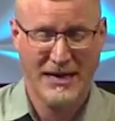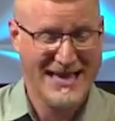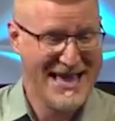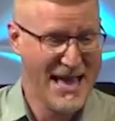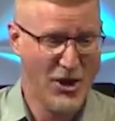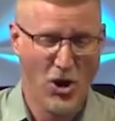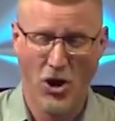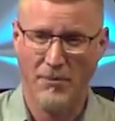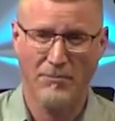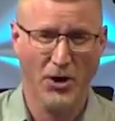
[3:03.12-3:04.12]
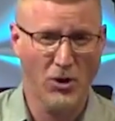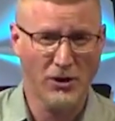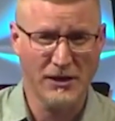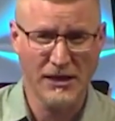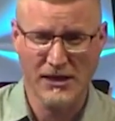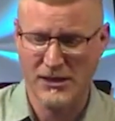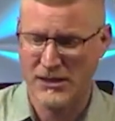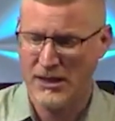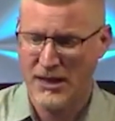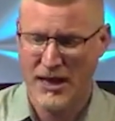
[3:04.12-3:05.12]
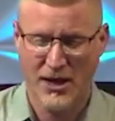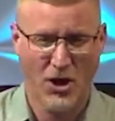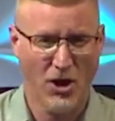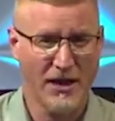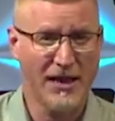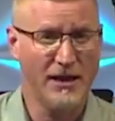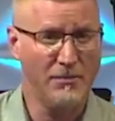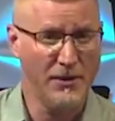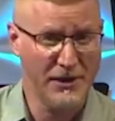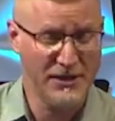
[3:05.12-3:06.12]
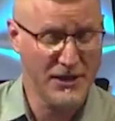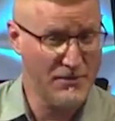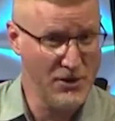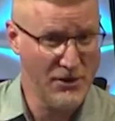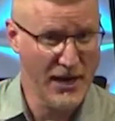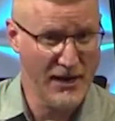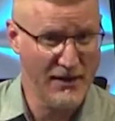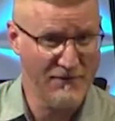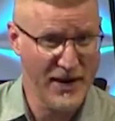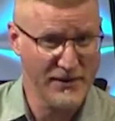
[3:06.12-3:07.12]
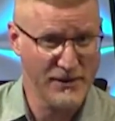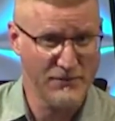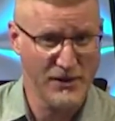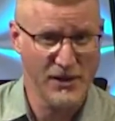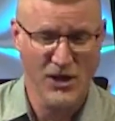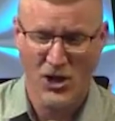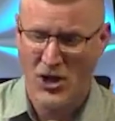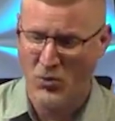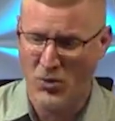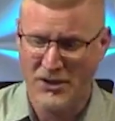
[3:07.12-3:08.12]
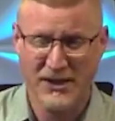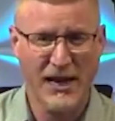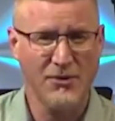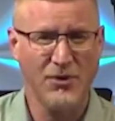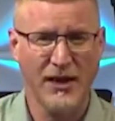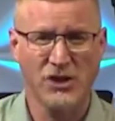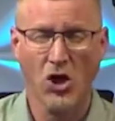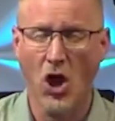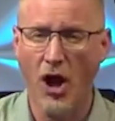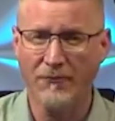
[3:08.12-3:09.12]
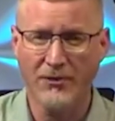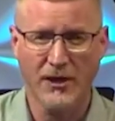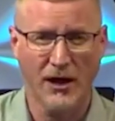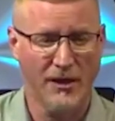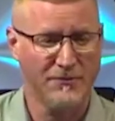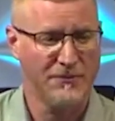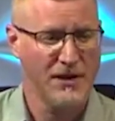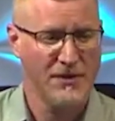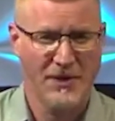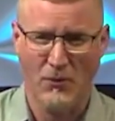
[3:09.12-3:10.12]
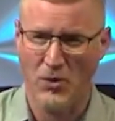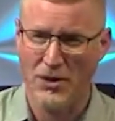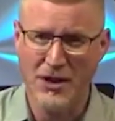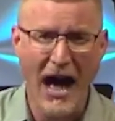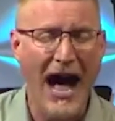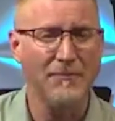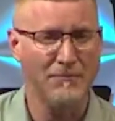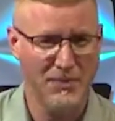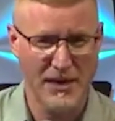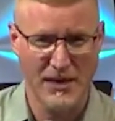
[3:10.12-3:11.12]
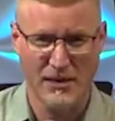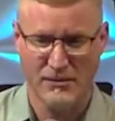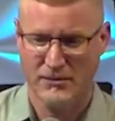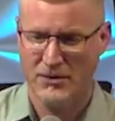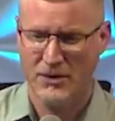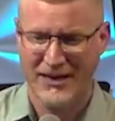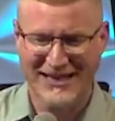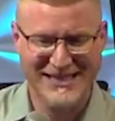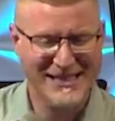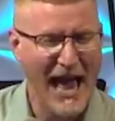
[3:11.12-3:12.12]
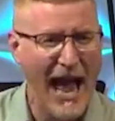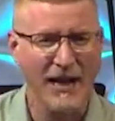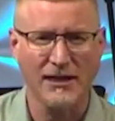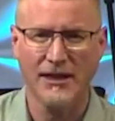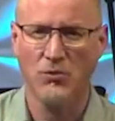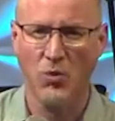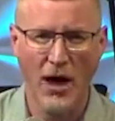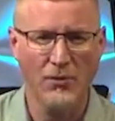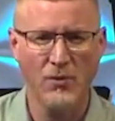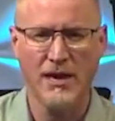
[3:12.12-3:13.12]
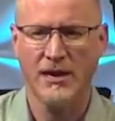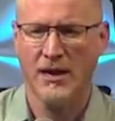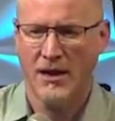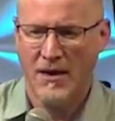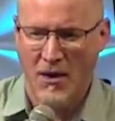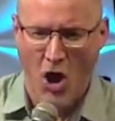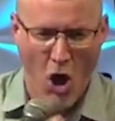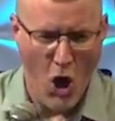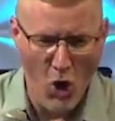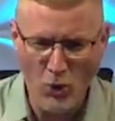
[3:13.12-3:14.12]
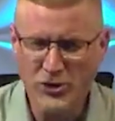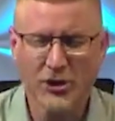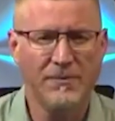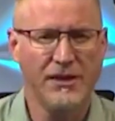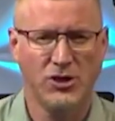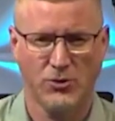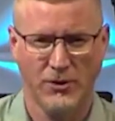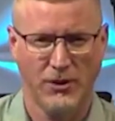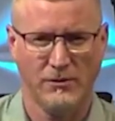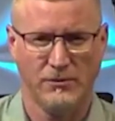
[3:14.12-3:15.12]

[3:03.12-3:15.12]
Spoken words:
in our brokenness, in our inability to communicate effectively, we'll say things off the cuff that will not be exactly what we hold to be true.